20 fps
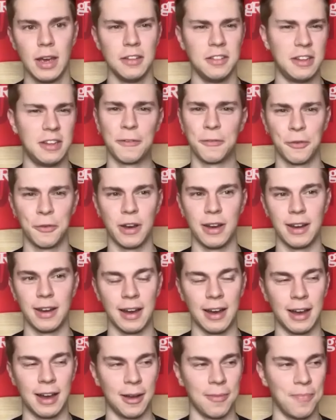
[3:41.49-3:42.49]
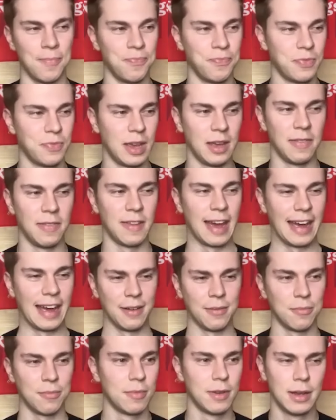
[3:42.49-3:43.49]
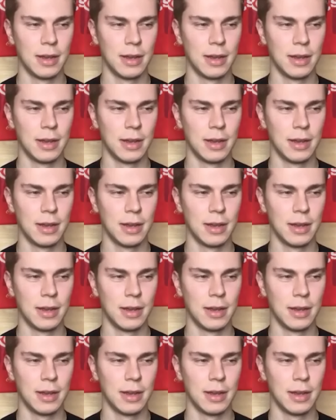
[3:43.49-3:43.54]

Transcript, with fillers: Different um, in that